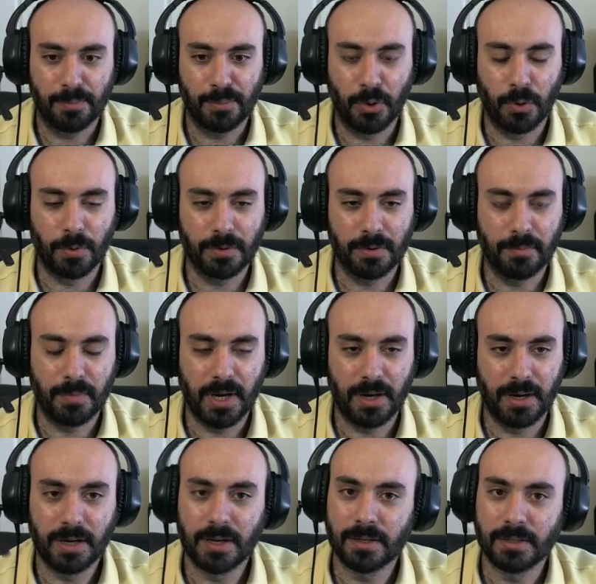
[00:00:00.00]
Port
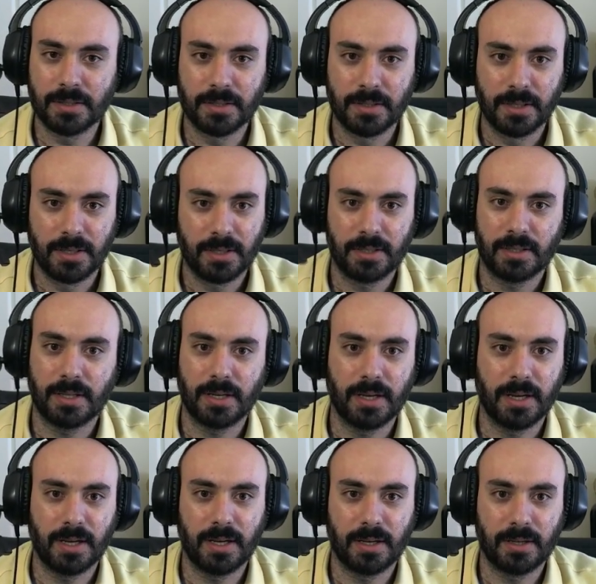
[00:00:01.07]
Ma,
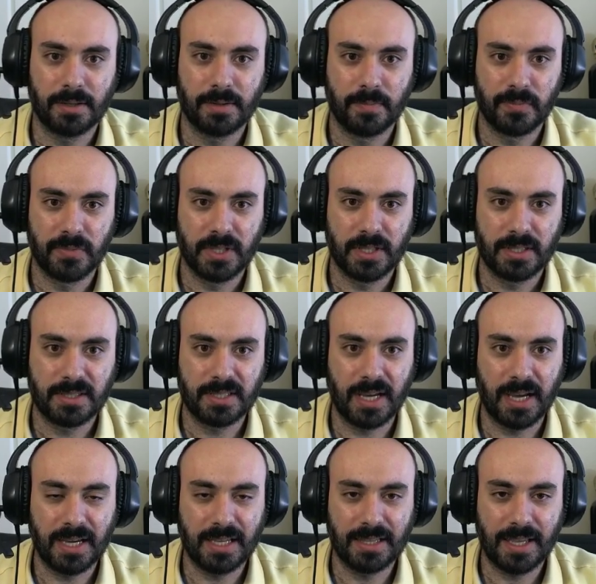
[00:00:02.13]

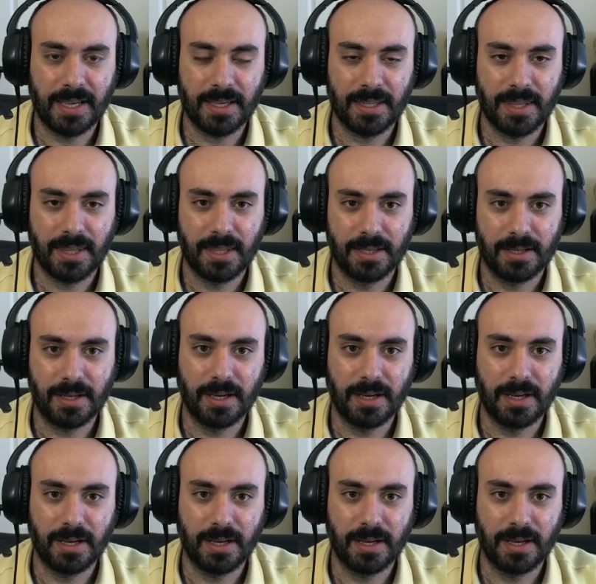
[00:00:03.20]
Tai Lath.